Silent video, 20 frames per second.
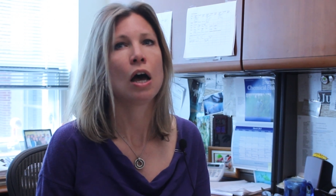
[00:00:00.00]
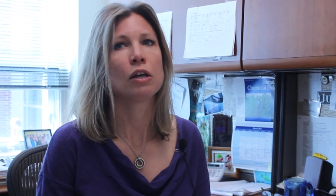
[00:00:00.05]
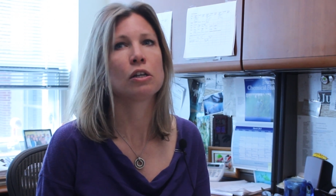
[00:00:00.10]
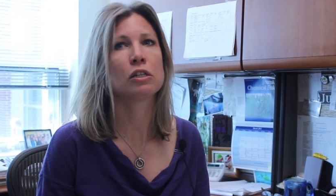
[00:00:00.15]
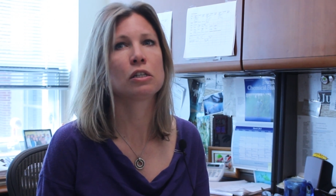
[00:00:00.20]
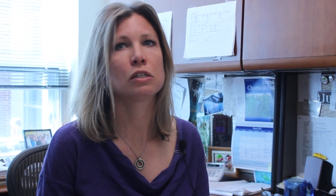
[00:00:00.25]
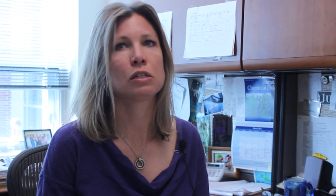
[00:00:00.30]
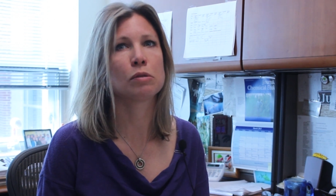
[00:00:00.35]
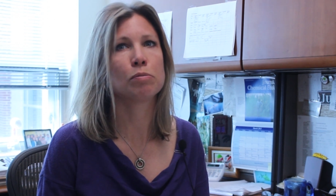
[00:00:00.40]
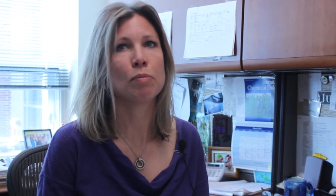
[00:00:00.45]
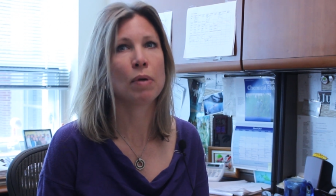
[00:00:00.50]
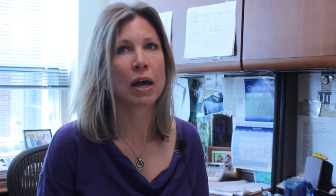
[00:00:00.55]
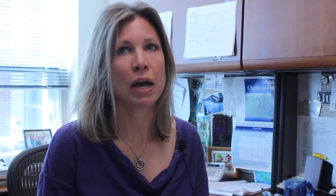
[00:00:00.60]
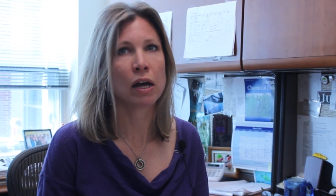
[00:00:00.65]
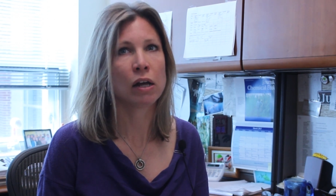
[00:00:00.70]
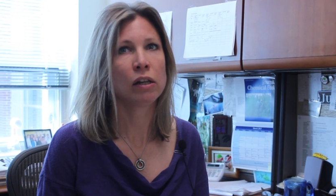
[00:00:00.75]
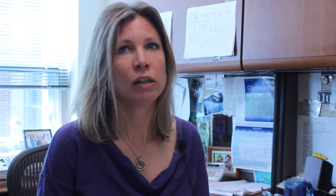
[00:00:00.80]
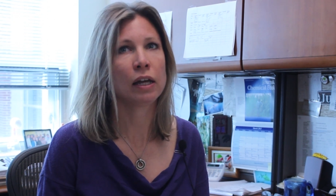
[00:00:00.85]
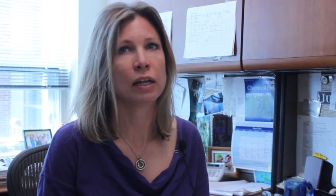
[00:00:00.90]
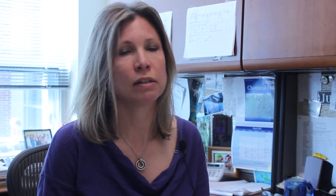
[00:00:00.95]

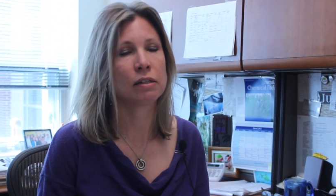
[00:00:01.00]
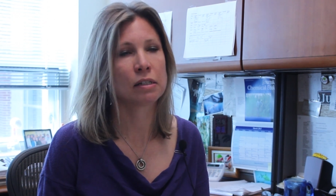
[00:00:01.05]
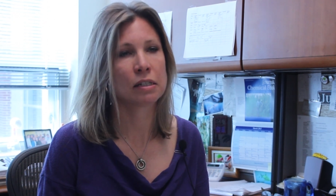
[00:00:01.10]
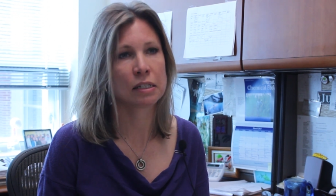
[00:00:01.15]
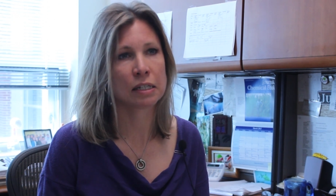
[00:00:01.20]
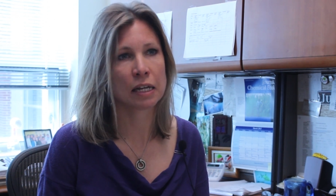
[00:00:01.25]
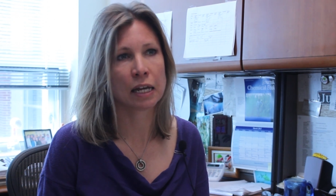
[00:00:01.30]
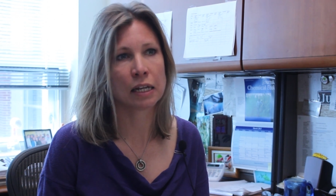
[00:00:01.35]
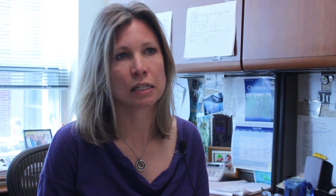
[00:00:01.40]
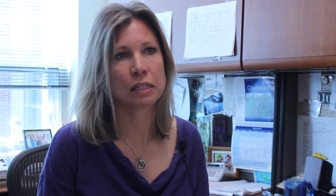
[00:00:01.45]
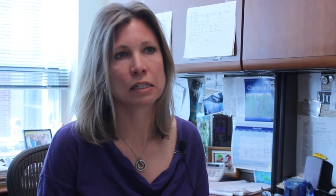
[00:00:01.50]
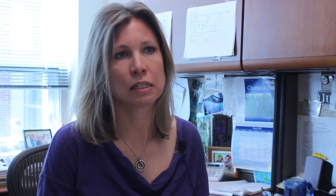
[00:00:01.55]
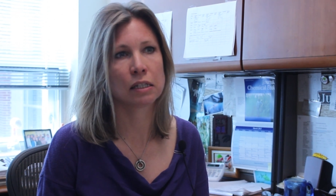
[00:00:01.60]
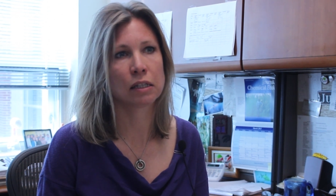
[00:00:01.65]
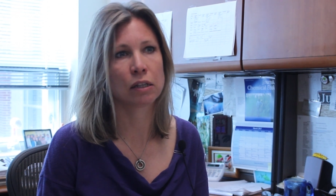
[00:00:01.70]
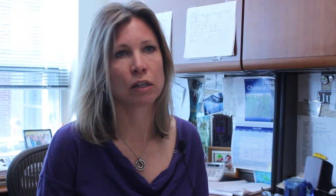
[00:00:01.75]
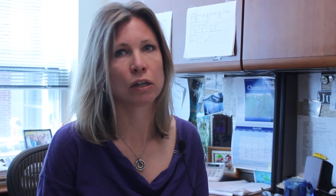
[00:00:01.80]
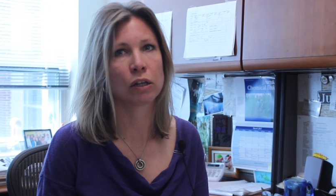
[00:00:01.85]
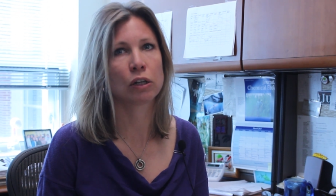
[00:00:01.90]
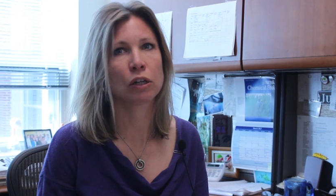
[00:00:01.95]
smell and sense
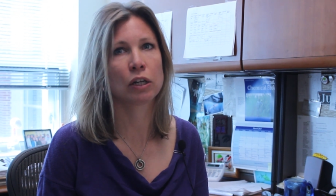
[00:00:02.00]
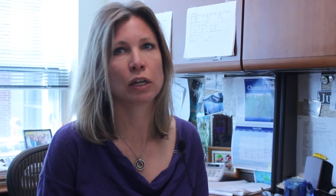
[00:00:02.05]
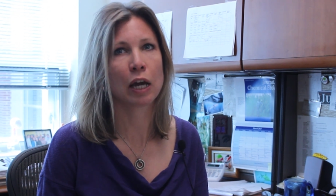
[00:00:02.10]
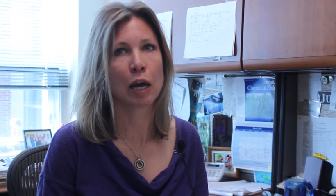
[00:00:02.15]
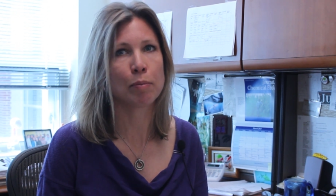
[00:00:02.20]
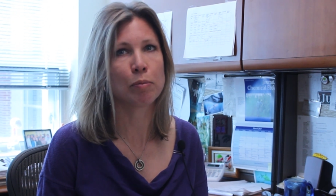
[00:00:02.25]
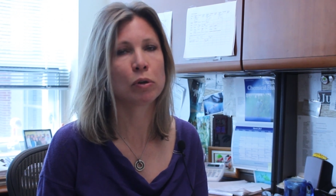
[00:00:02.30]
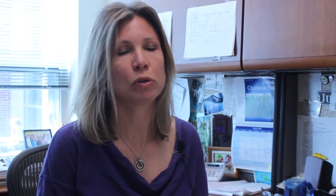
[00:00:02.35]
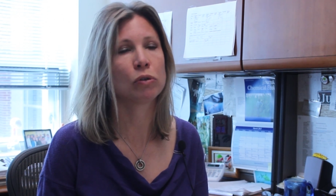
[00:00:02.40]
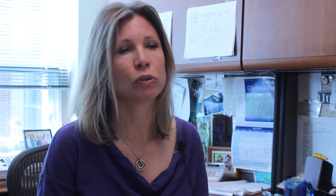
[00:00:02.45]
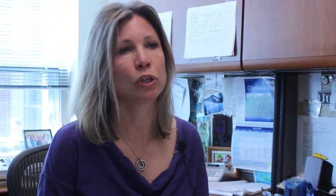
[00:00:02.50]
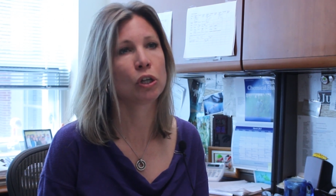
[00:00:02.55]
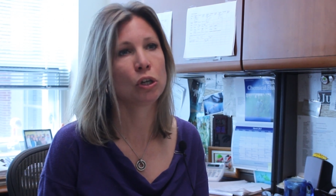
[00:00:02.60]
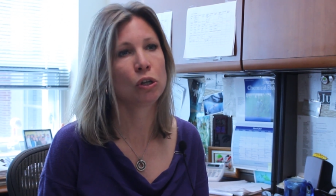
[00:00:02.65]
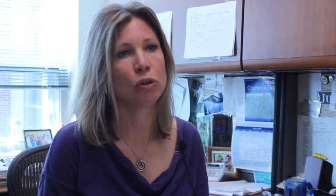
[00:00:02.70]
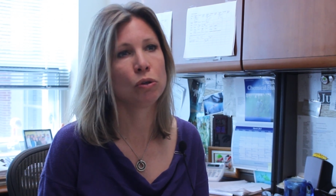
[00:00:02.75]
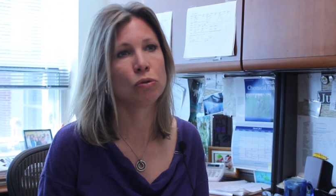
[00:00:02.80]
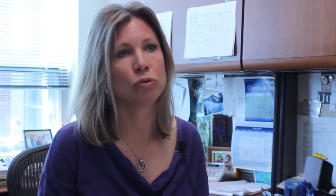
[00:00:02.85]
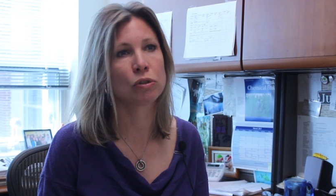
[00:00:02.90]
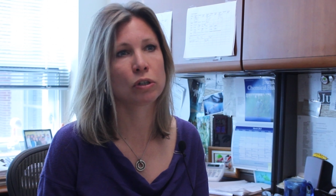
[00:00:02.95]
the chemical
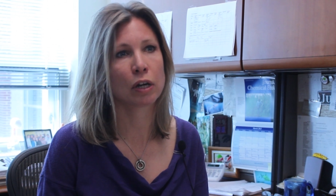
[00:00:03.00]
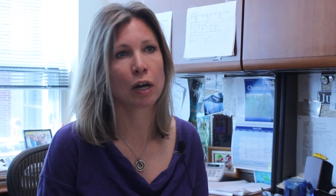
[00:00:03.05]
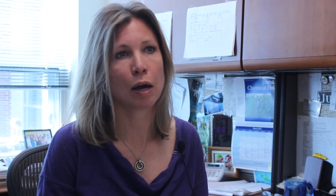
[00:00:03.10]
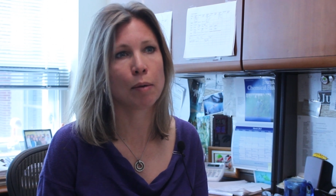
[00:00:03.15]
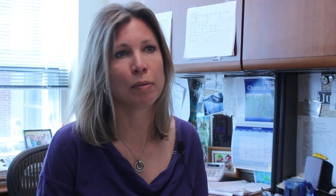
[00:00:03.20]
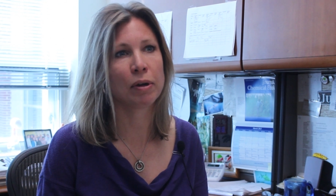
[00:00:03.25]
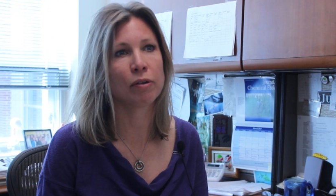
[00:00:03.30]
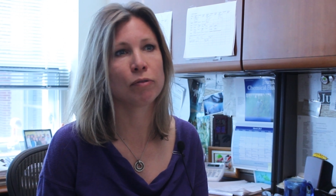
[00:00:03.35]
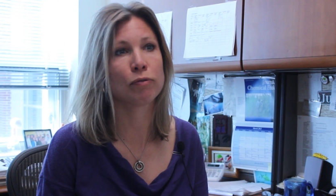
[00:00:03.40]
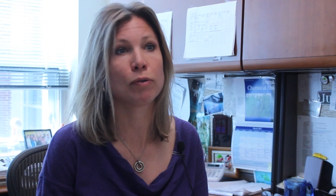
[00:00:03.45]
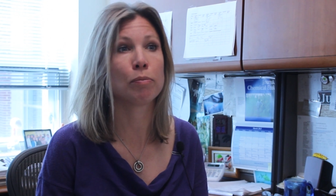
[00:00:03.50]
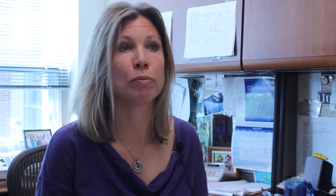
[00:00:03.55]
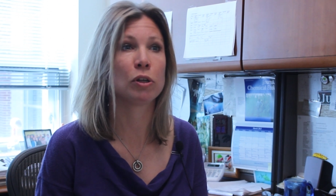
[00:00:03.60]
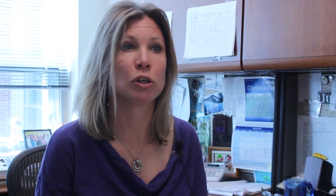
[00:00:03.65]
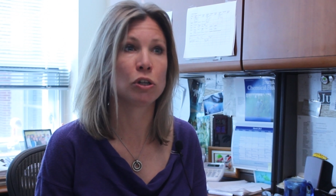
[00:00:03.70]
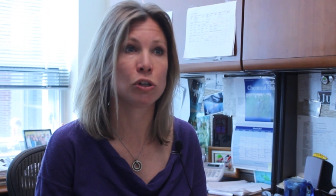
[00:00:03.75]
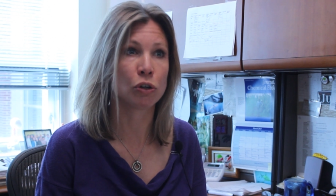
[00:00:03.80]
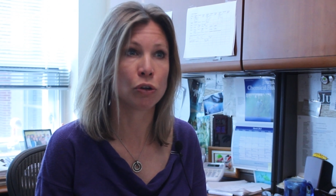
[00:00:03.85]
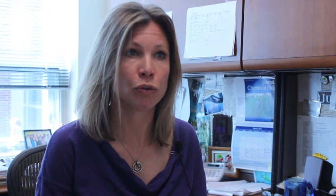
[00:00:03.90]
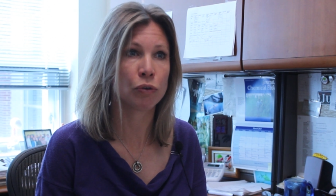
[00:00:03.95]
cues coming from
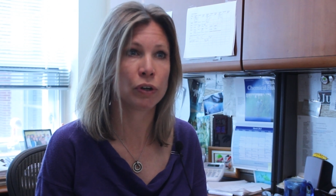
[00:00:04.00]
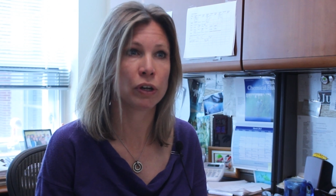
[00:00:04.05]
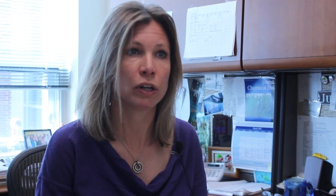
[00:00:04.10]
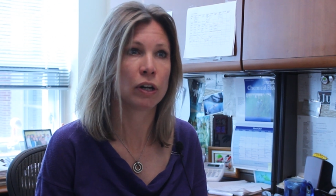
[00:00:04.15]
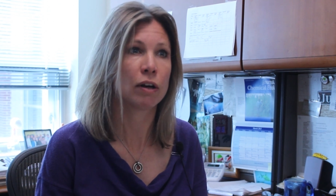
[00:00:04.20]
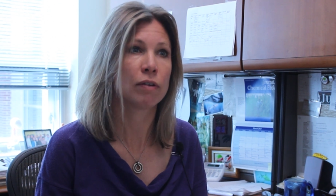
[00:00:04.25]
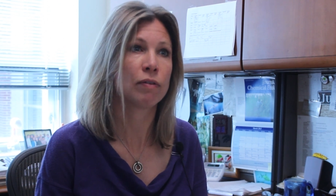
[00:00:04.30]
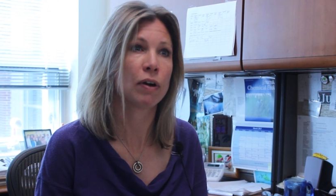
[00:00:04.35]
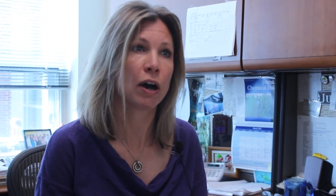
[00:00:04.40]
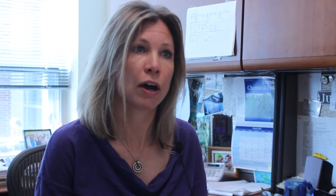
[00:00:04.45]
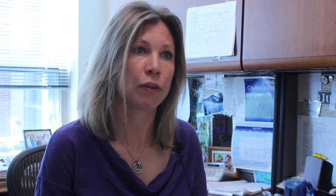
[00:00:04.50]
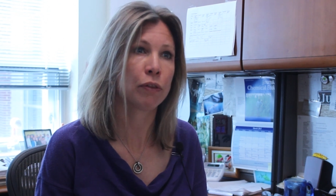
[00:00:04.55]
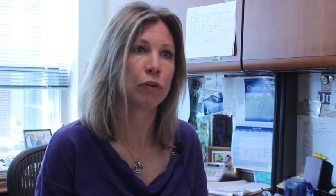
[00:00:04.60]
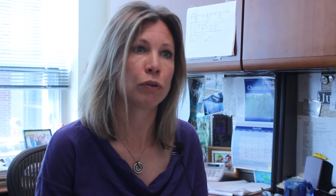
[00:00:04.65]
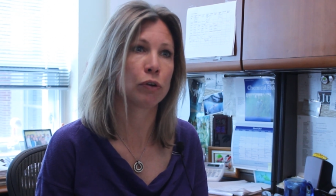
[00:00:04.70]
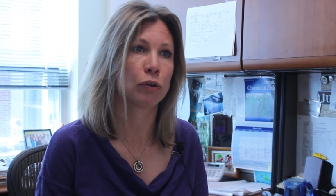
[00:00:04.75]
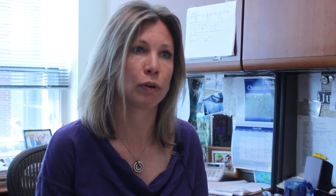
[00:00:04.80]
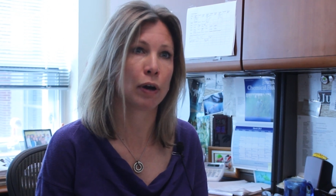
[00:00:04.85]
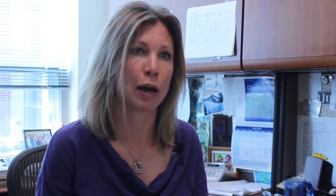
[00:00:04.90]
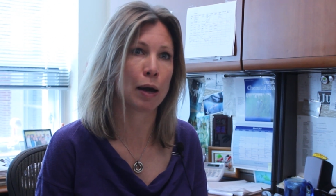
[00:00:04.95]
the urine of
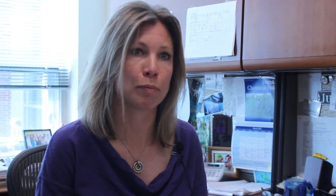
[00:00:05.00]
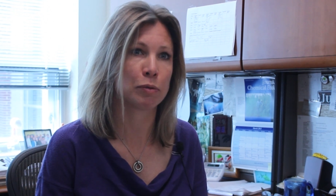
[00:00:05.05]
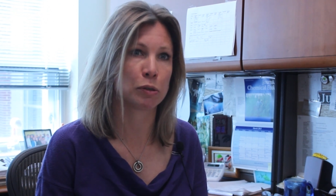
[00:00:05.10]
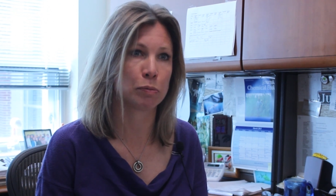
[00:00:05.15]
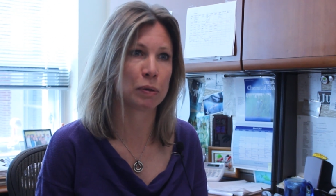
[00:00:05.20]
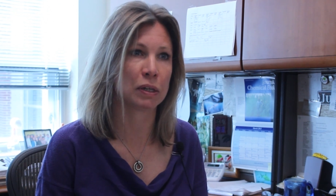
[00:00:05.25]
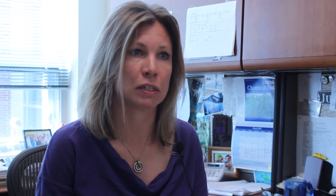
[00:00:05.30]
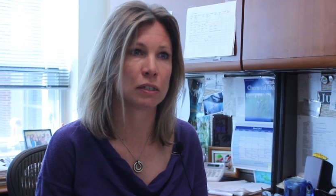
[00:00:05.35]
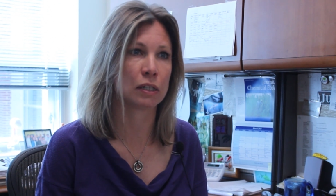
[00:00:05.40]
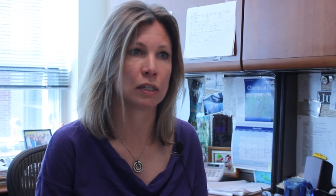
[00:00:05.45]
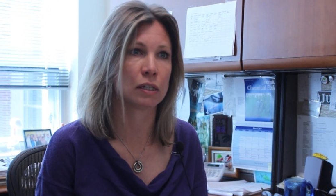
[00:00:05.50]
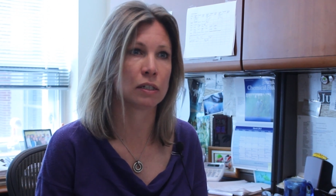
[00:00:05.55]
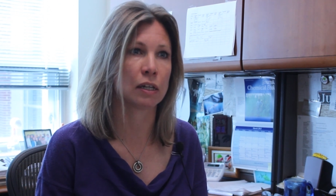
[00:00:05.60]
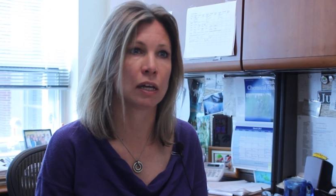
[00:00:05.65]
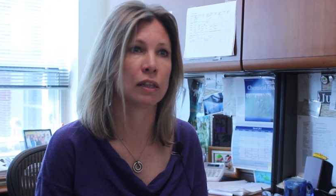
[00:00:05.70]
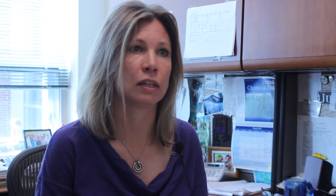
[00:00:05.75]
other crab species.